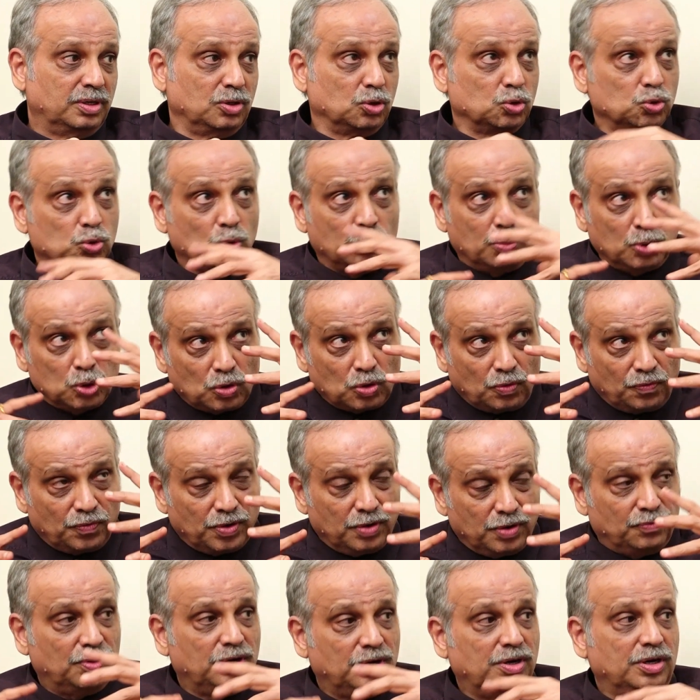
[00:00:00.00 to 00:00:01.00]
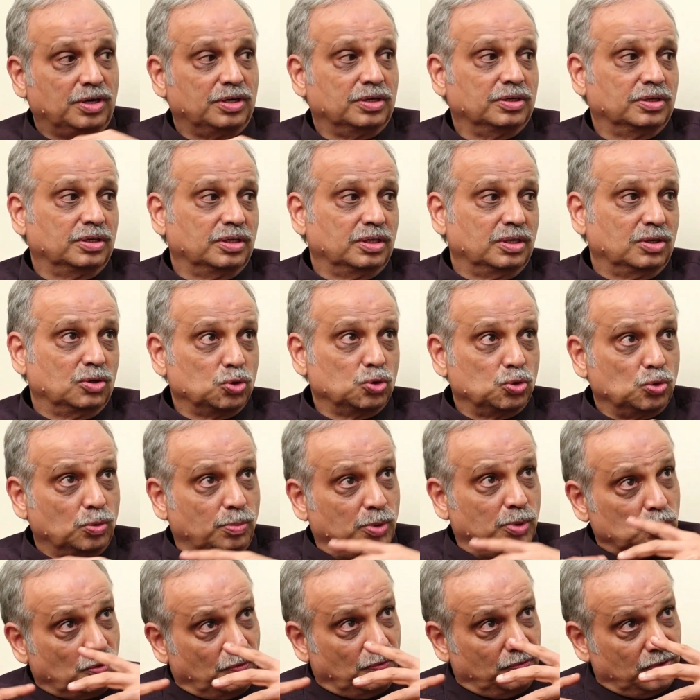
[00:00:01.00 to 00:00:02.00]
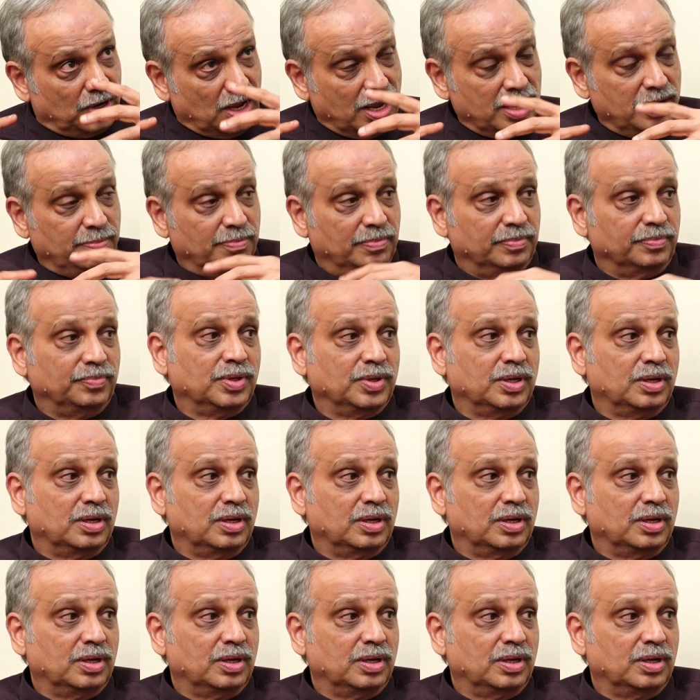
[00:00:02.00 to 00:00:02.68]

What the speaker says: so much of effort, so much of time.